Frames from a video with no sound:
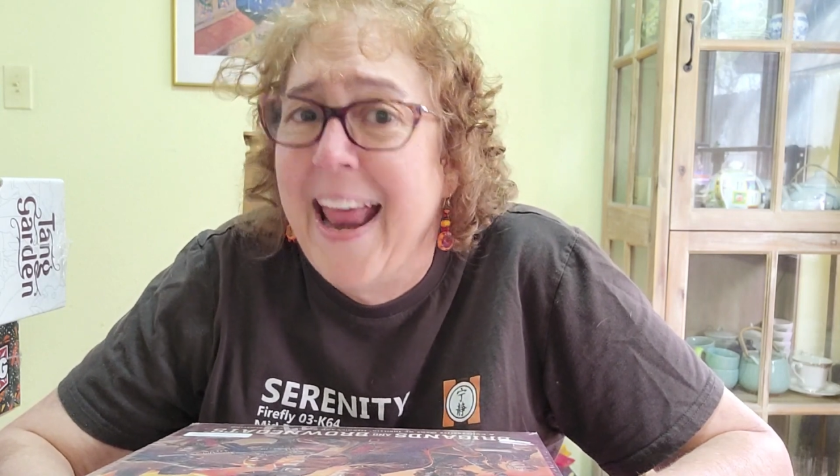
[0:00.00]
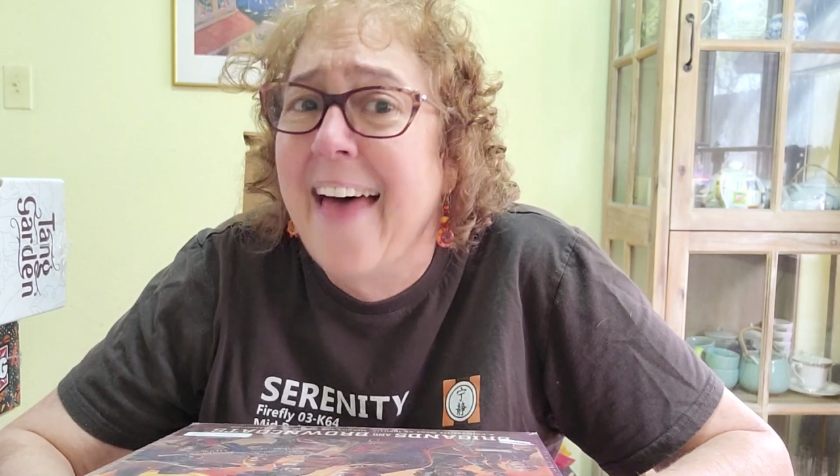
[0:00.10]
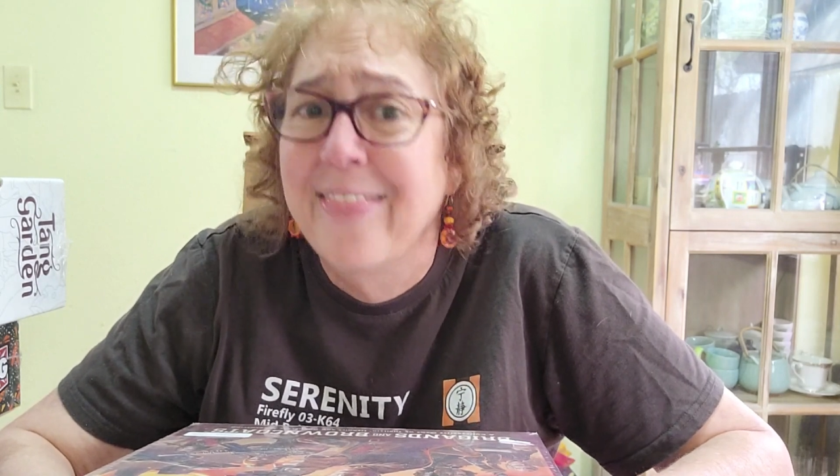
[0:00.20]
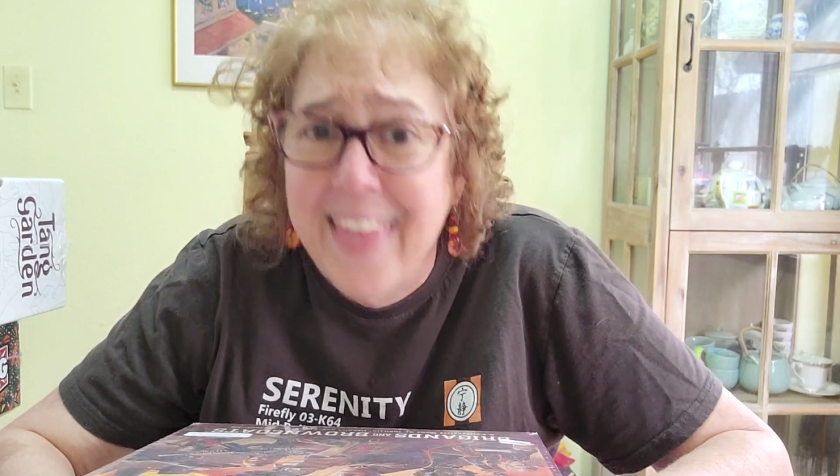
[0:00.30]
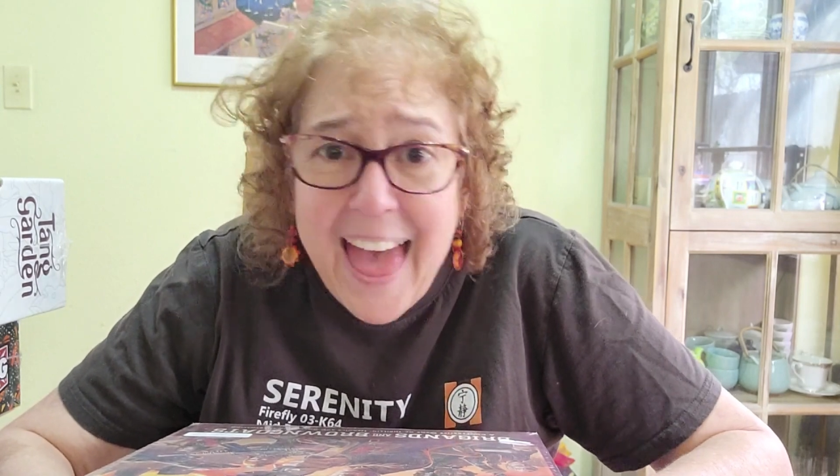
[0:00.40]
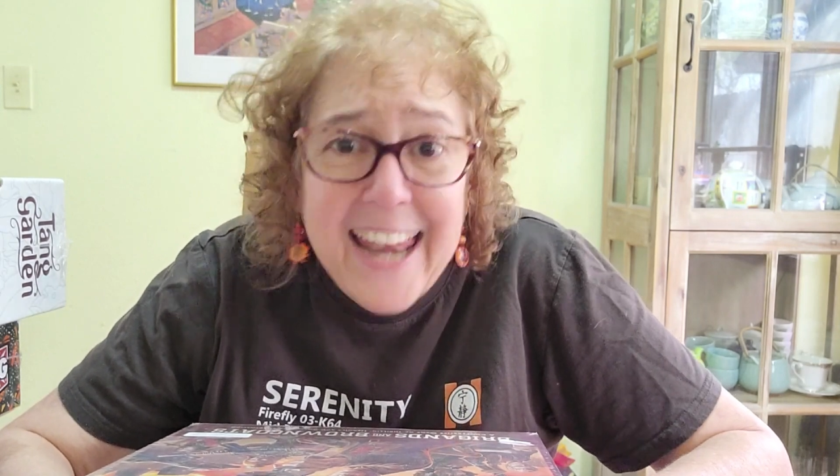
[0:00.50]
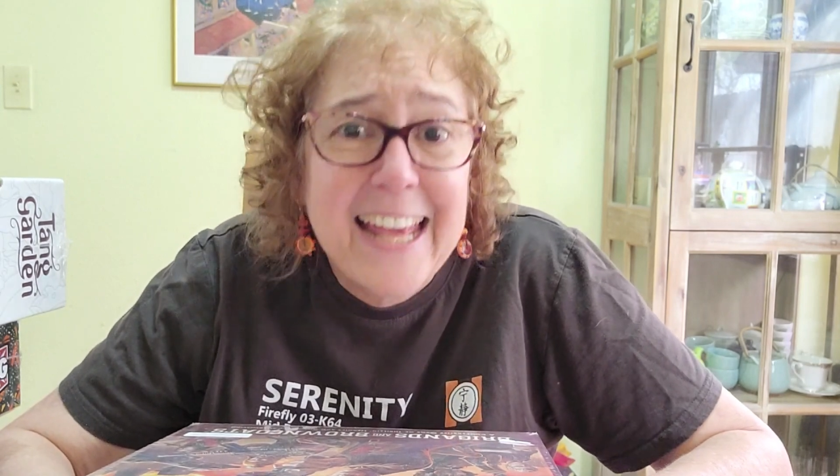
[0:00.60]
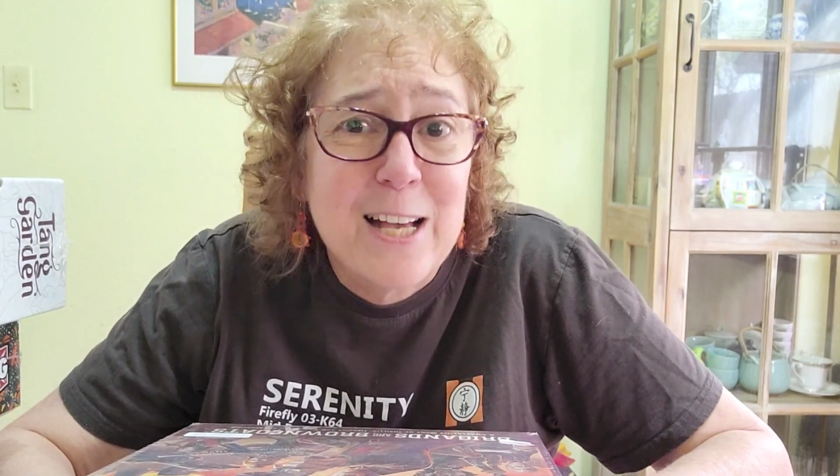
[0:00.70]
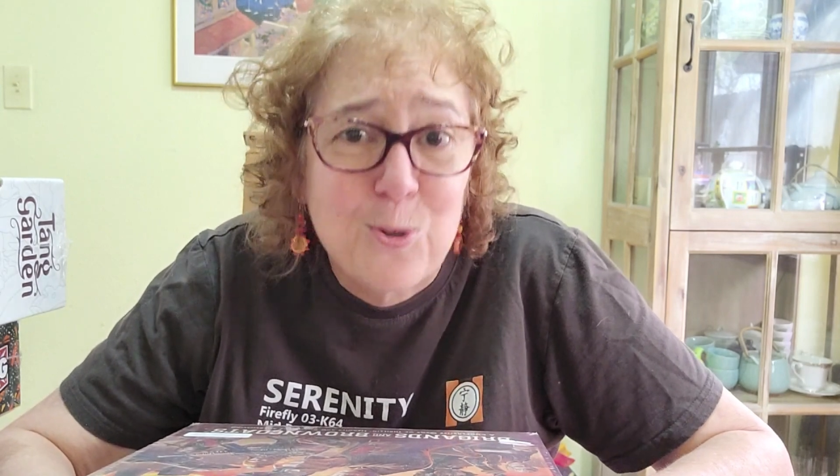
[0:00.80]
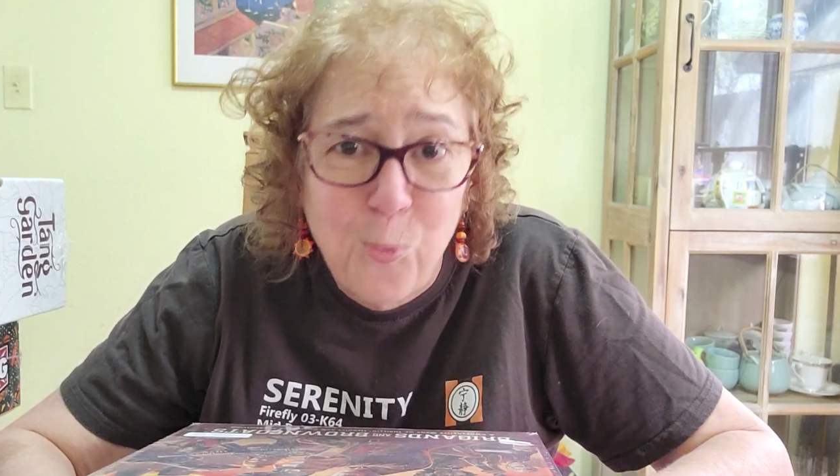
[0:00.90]
and that
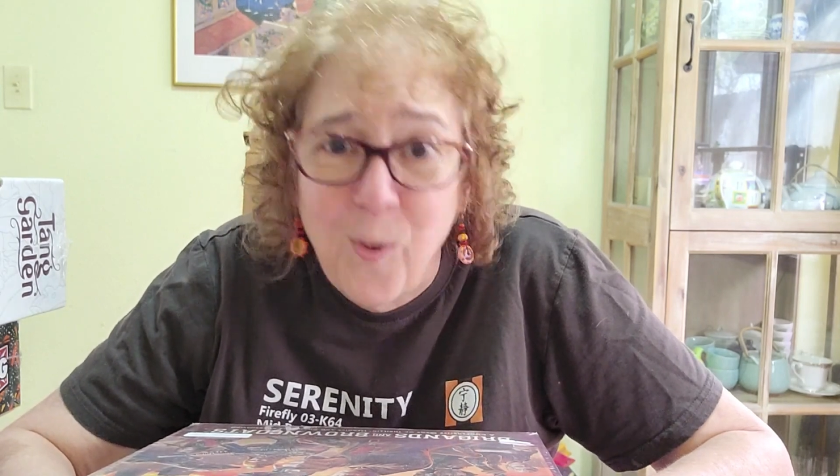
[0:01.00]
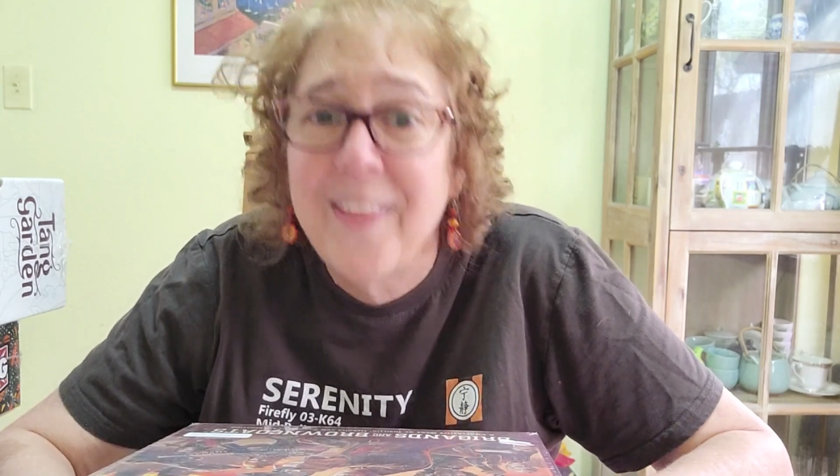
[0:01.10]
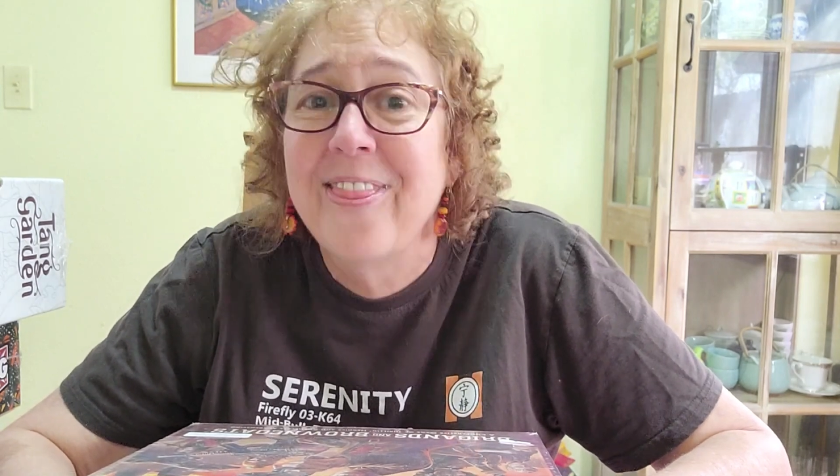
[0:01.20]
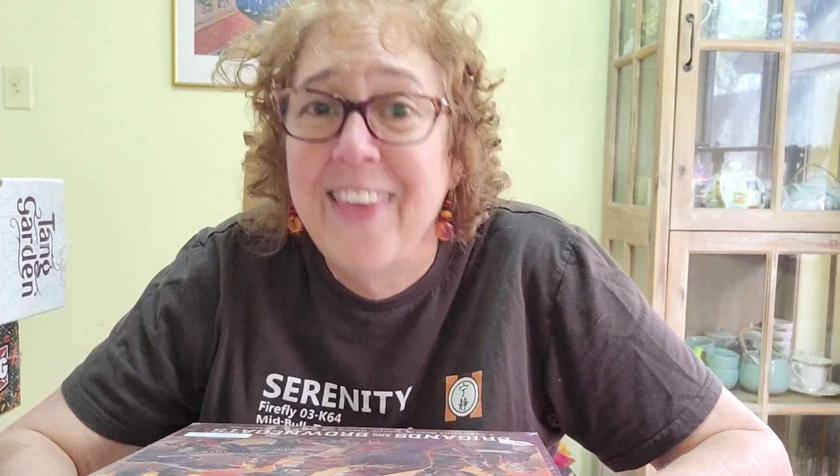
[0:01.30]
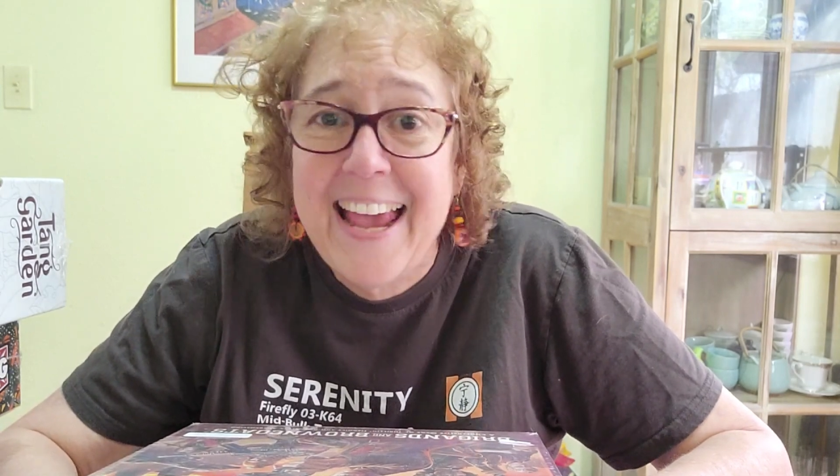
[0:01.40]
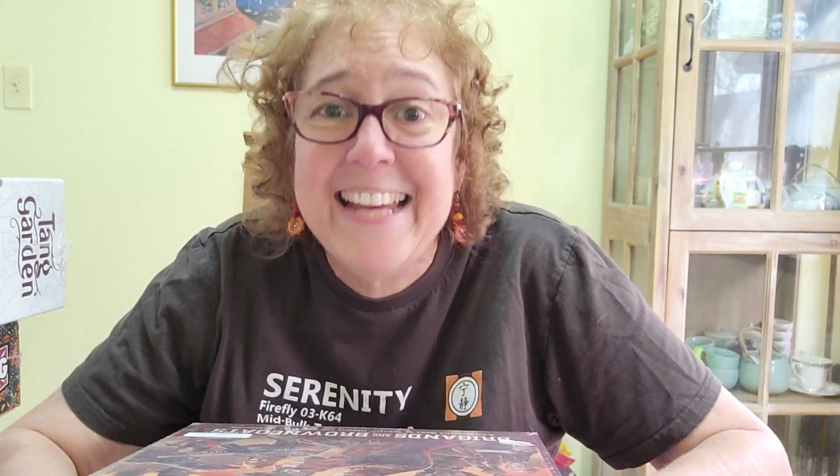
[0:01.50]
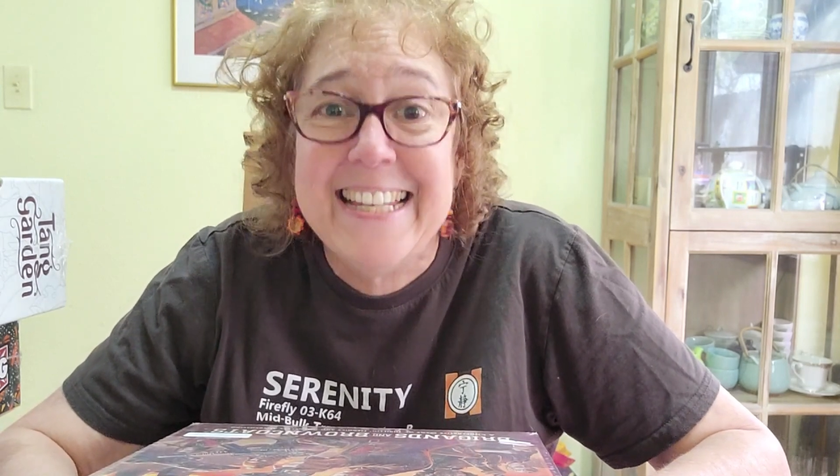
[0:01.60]
is what they